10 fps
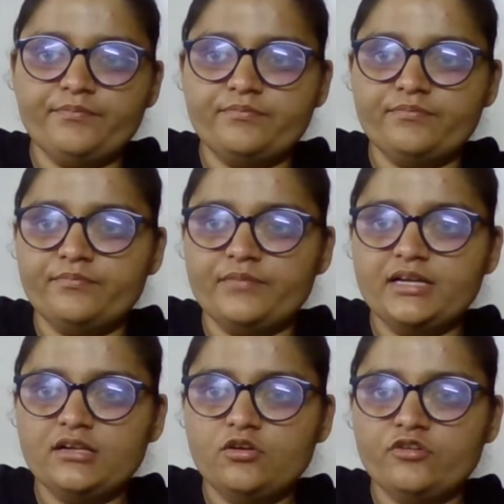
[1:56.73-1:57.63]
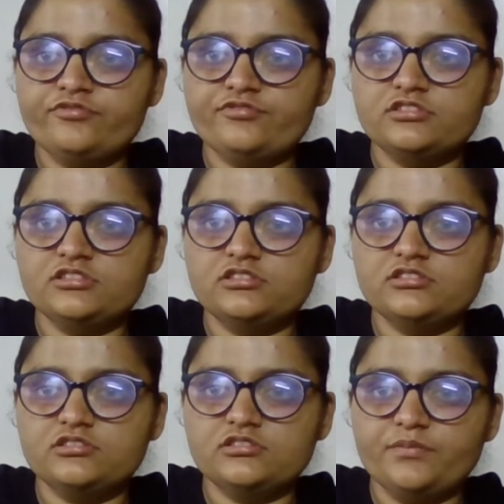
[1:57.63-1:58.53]
middle of
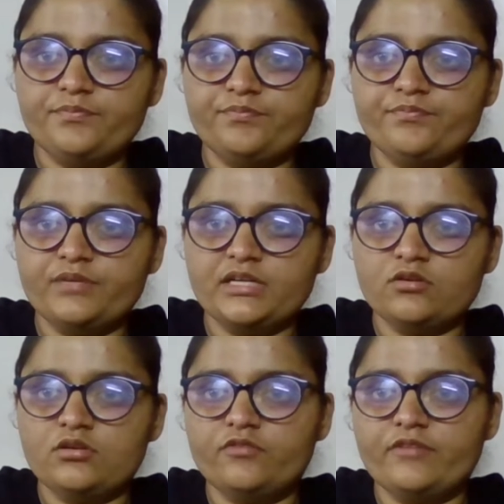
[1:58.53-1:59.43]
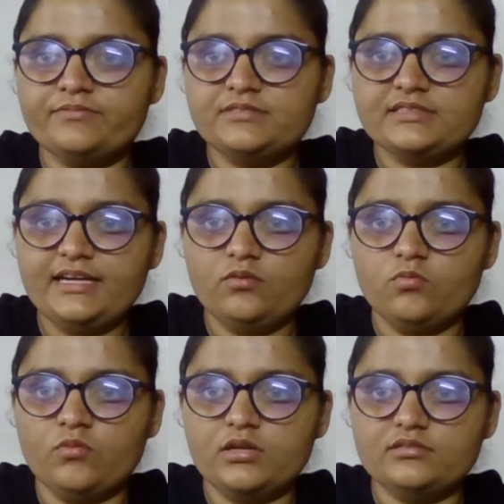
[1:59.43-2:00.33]
the particular website.
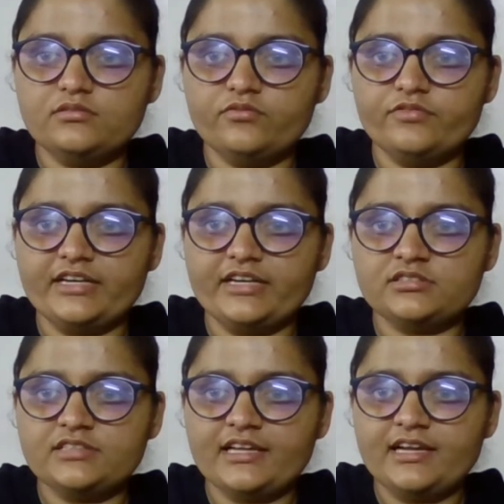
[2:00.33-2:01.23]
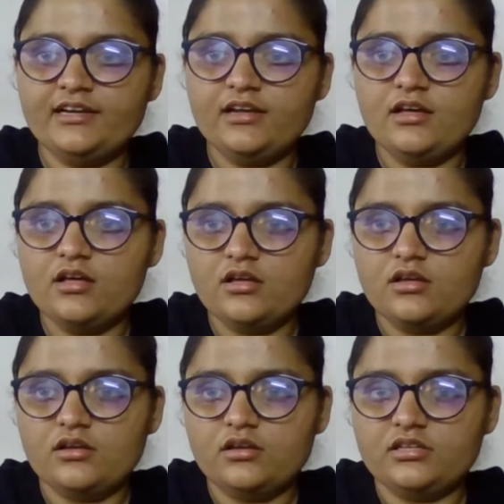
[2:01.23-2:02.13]
Wait a second.
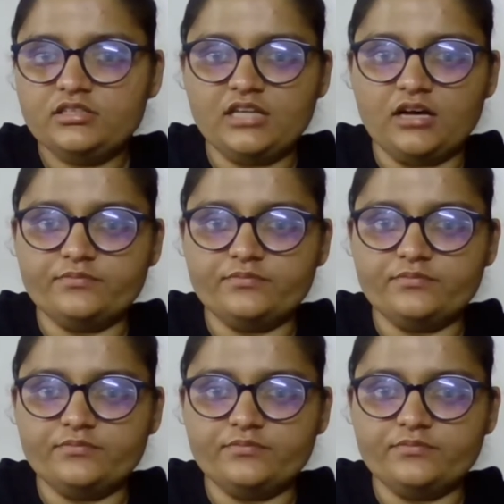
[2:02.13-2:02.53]
Yeah,